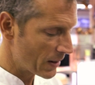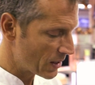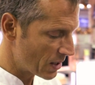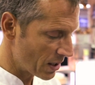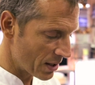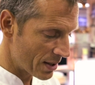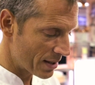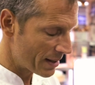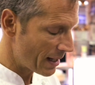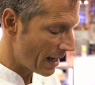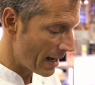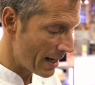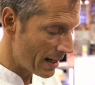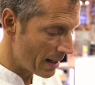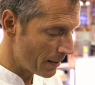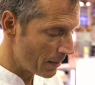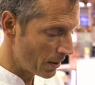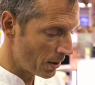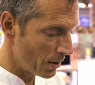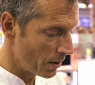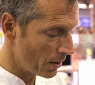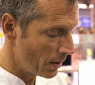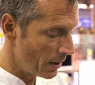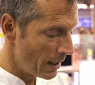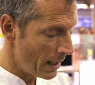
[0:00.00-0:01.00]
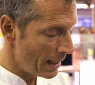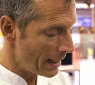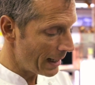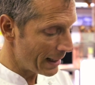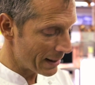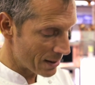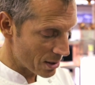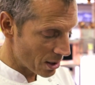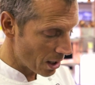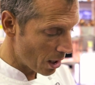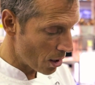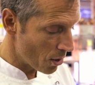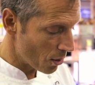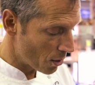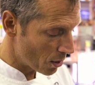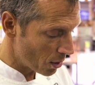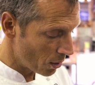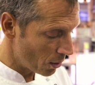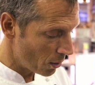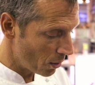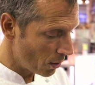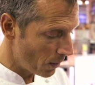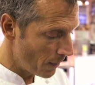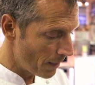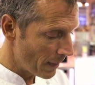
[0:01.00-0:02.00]
sustainable, it's
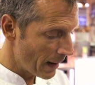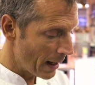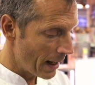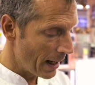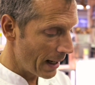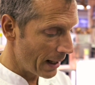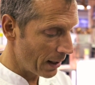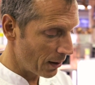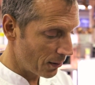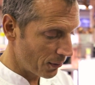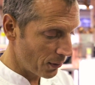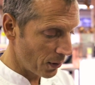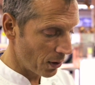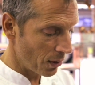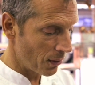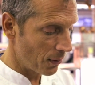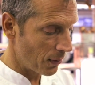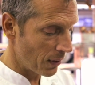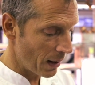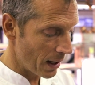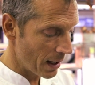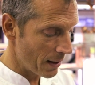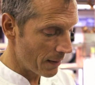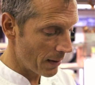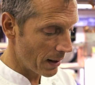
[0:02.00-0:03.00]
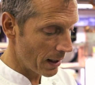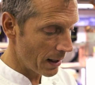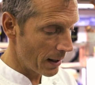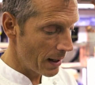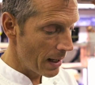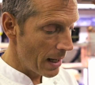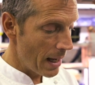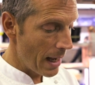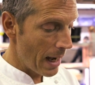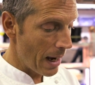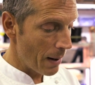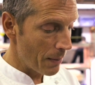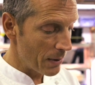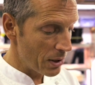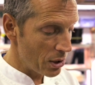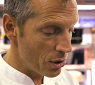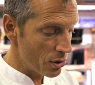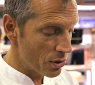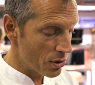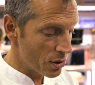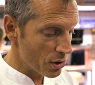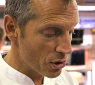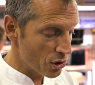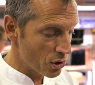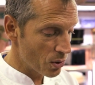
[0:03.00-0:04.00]
local, it's full of flavour, and we
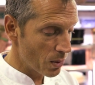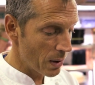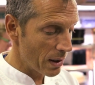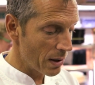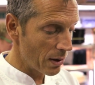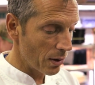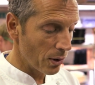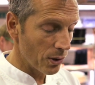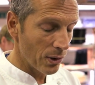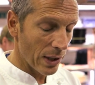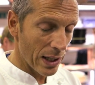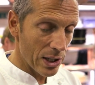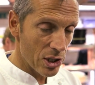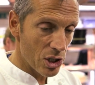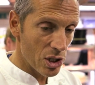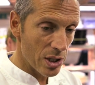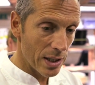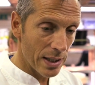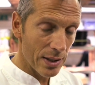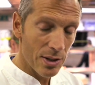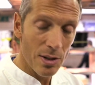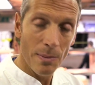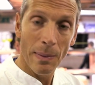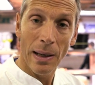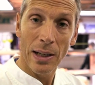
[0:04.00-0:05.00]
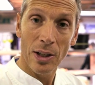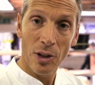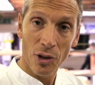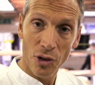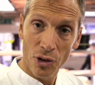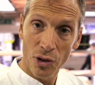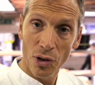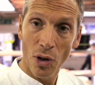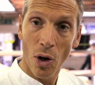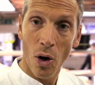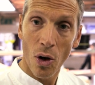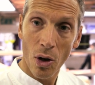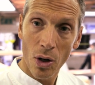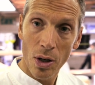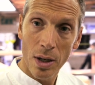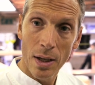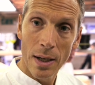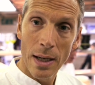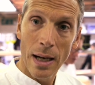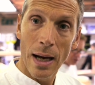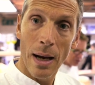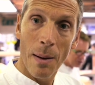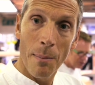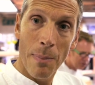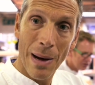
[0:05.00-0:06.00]
use the squirrels actually to make a
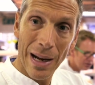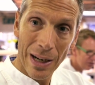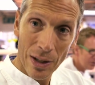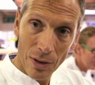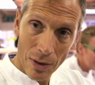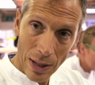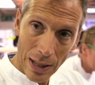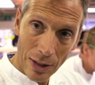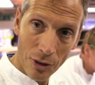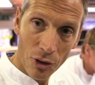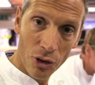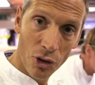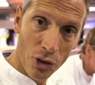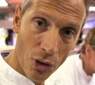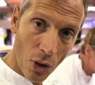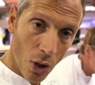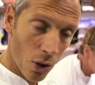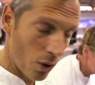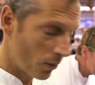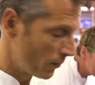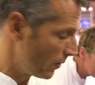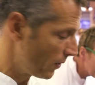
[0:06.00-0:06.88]
background stock